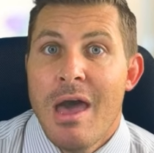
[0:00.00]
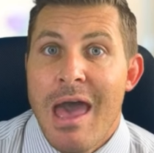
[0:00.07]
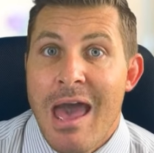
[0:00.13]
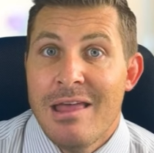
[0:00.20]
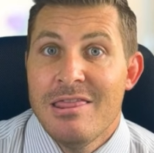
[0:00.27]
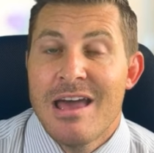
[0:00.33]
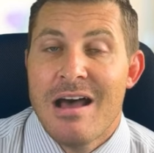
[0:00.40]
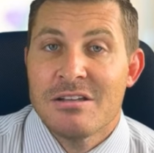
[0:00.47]

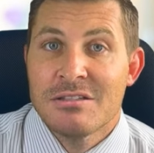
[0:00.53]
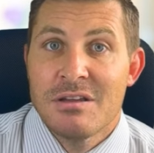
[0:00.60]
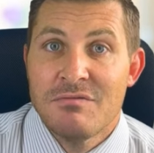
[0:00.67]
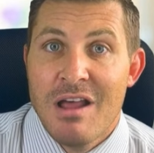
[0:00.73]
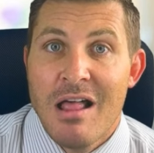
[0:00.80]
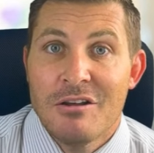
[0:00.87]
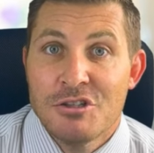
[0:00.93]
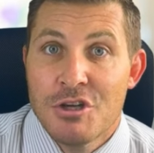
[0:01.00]
and thousands of
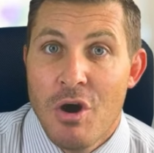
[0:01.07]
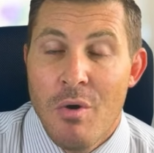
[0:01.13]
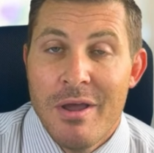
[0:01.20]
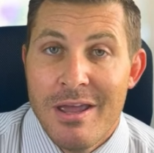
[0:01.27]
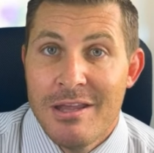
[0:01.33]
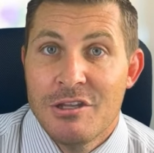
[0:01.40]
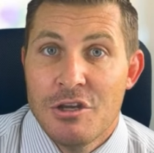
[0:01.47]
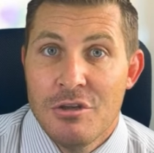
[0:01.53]
dollars
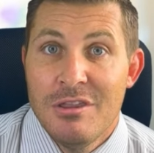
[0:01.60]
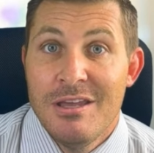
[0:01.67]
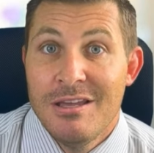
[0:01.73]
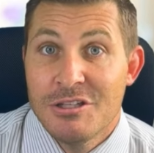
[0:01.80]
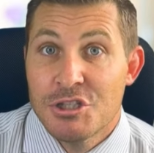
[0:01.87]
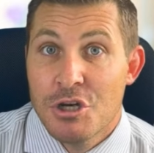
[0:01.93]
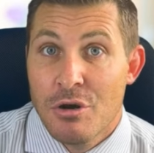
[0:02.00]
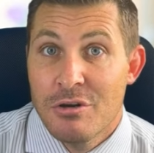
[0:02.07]
going into the
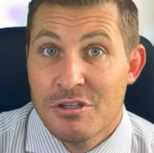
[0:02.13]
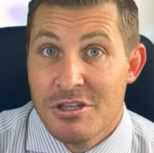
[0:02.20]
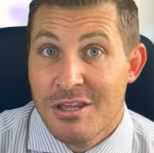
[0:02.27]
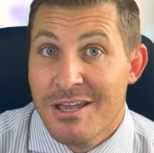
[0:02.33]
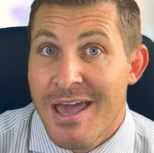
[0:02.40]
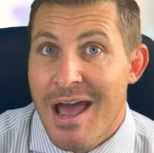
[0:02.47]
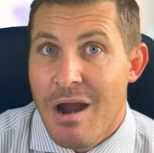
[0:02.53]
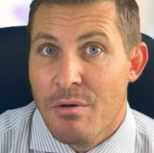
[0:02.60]
insurance, the
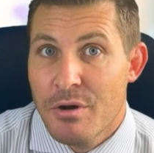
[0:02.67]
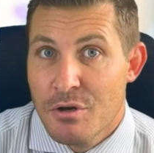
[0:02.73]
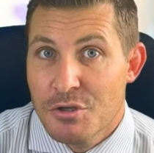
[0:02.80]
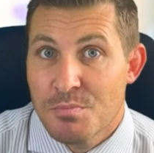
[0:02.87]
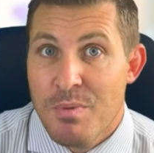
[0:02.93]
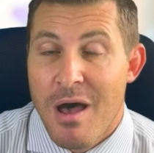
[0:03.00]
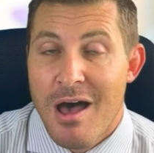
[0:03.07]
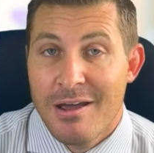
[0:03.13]

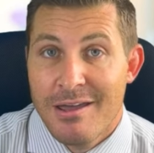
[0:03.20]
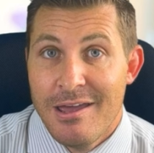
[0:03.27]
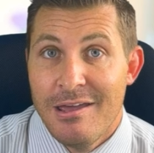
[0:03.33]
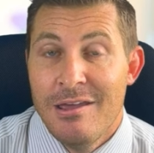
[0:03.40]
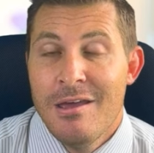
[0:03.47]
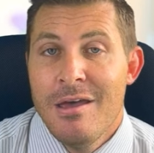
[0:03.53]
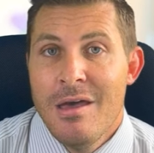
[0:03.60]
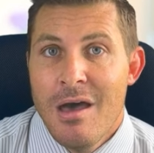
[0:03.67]
carrier's
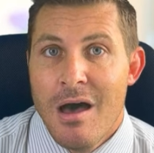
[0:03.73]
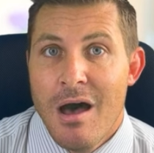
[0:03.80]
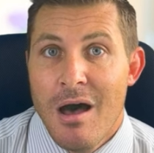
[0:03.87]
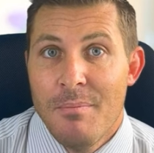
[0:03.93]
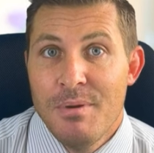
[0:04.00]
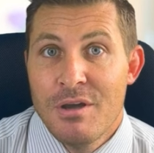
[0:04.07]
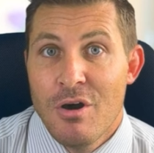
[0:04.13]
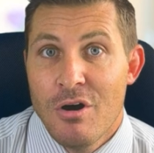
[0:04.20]
pocket,
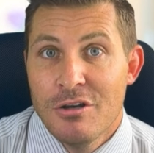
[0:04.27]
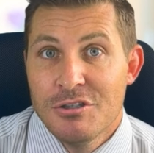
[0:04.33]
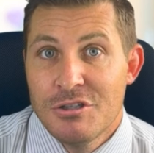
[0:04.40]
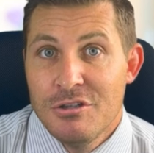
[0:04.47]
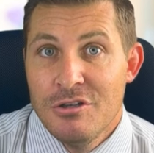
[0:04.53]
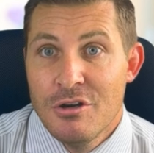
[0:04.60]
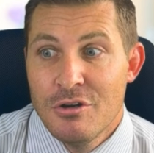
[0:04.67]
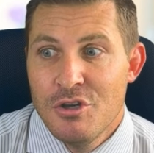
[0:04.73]
uh,
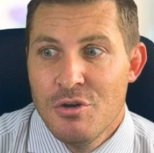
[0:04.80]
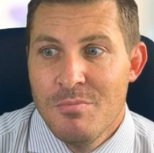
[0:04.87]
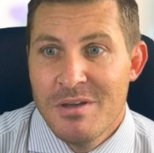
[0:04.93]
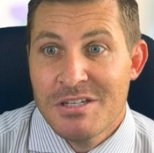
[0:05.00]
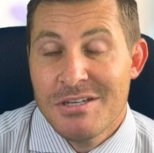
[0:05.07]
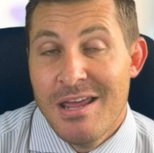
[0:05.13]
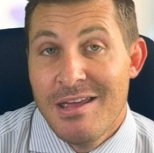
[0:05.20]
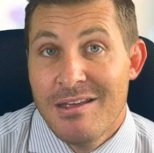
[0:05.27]
because, you know, you
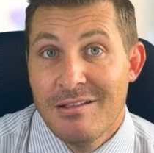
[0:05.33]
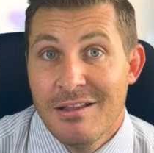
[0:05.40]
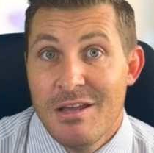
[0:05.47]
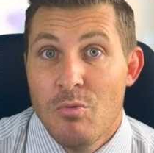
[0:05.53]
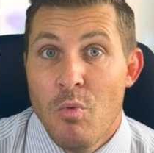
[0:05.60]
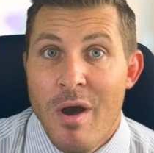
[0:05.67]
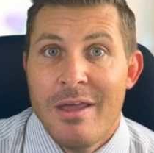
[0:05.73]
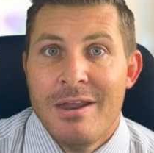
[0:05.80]
mistakenly
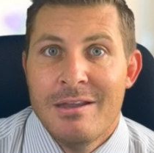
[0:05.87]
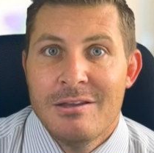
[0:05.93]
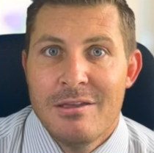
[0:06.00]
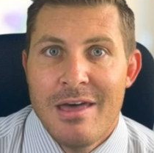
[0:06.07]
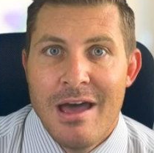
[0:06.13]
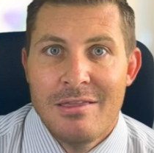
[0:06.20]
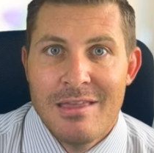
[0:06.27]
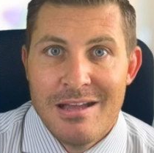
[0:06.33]
went into
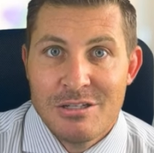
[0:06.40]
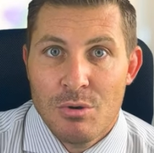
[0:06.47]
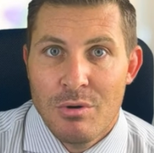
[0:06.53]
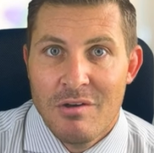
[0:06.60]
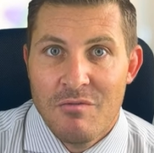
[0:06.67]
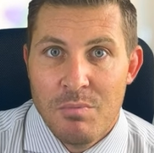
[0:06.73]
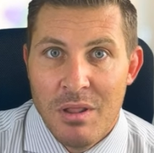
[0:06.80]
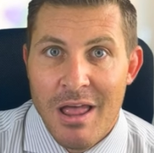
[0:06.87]
that, that
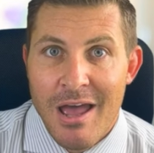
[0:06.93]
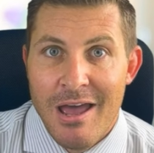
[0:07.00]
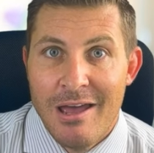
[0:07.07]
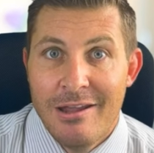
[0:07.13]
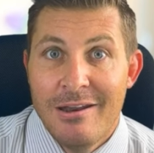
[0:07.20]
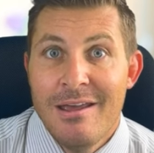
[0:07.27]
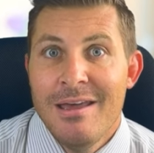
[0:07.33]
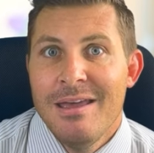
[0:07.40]
sort of
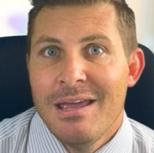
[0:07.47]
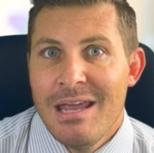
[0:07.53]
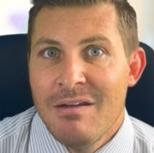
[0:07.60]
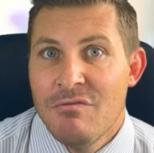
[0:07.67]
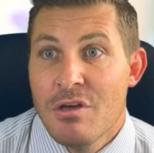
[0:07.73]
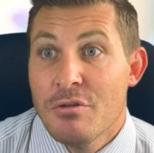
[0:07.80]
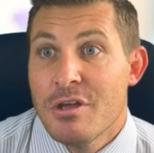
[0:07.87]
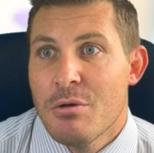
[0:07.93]
plan,
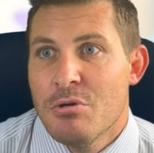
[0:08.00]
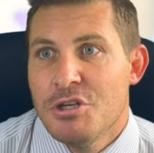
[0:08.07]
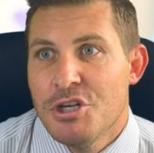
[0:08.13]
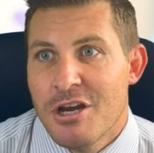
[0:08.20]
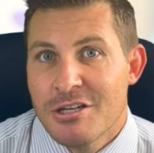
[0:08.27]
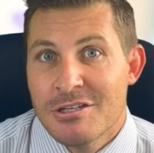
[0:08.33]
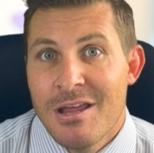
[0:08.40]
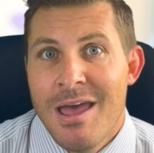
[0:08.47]
even though they were
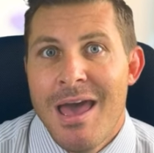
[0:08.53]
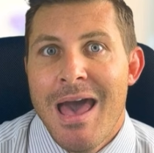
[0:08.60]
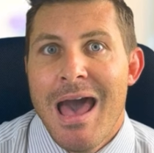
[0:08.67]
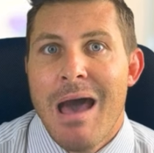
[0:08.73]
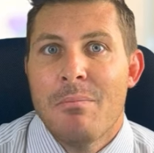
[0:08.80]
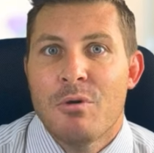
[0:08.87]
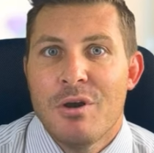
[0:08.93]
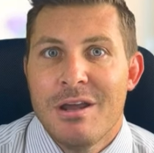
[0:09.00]
just
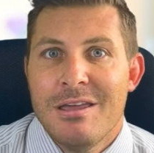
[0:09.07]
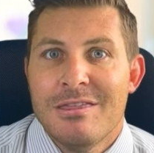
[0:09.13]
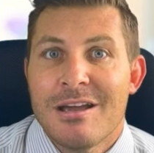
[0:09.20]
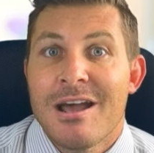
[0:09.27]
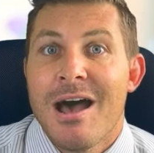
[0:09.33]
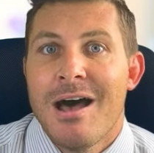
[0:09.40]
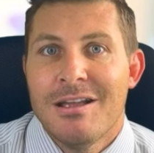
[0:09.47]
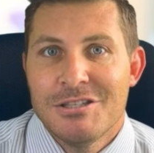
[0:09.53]
hammering in the
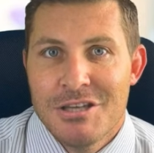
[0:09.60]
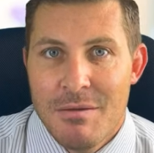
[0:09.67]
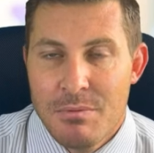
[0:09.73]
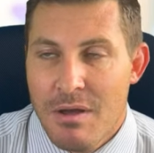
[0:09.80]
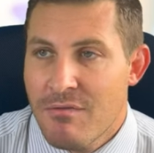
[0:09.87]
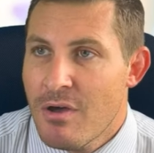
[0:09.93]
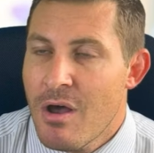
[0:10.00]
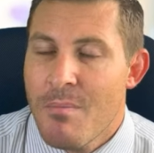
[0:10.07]

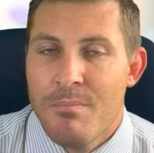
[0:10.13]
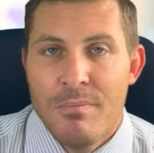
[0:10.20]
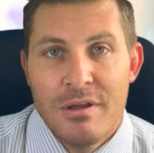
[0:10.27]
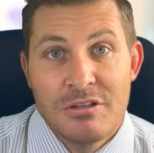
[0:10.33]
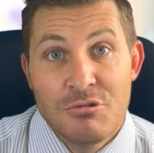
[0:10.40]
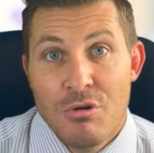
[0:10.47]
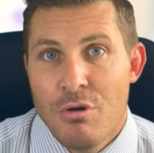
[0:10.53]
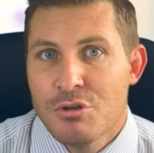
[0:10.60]
concept of, oh,
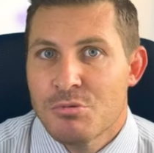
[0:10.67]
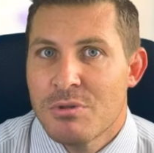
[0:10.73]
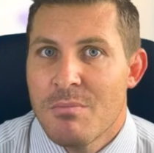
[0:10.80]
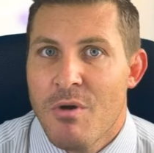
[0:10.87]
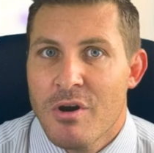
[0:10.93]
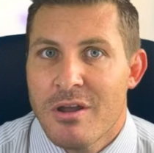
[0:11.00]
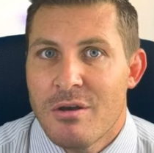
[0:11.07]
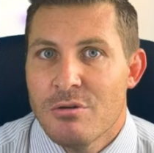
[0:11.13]
it grows when the
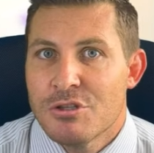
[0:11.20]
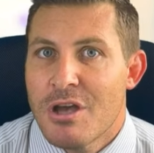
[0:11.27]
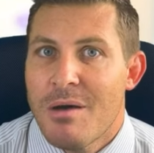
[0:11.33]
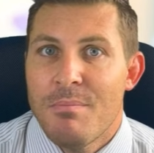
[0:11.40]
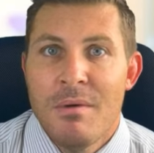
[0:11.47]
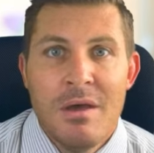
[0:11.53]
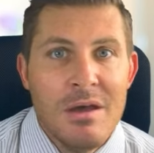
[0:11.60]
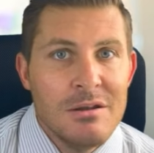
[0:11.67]
market goes
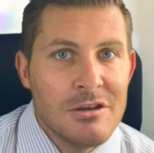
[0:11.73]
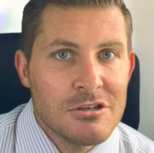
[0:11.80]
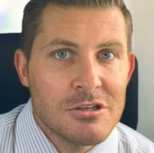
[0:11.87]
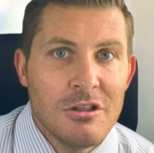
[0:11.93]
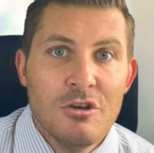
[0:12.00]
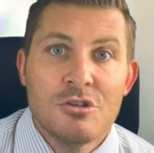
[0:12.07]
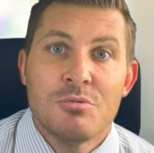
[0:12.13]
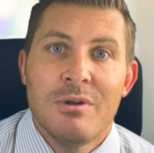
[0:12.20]
up,
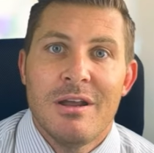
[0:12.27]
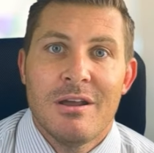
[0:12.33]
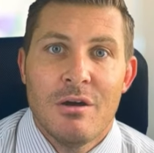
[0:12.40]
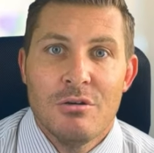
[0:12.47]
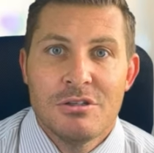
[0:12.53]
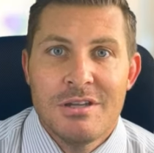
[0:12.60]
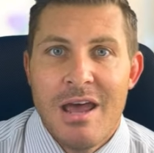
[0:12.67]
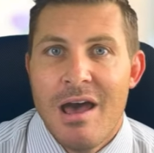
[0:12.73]
doesn't lose when it
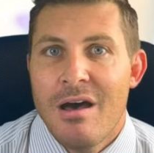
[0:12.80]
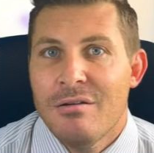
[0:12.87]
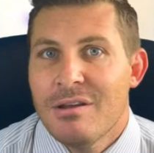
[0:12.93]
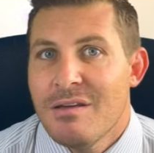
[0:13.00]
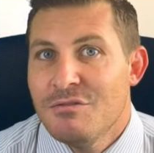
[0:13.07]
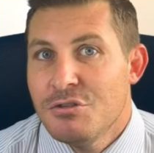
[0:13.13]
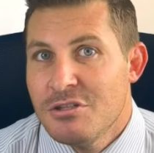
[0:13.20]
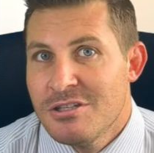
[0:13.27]
goes down,
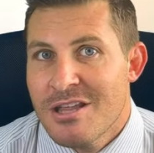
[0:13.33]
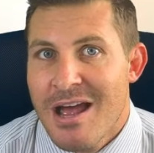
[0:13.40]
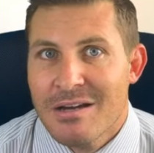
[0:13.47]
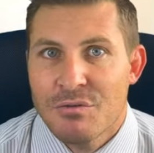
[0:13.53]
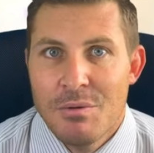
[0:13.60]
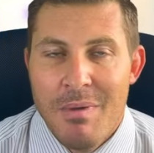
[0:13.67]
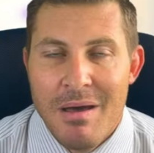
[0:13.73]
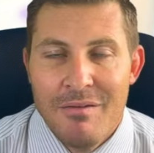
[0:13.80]
gives you
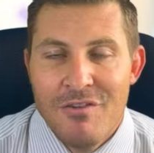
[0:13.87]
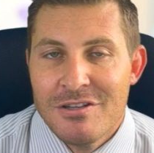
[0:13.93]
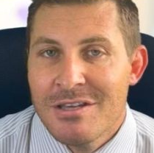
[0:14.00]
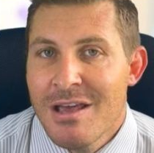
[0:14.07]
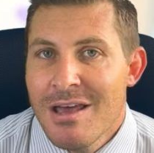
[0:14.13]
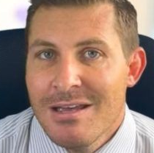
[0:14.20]
tax-free benefits.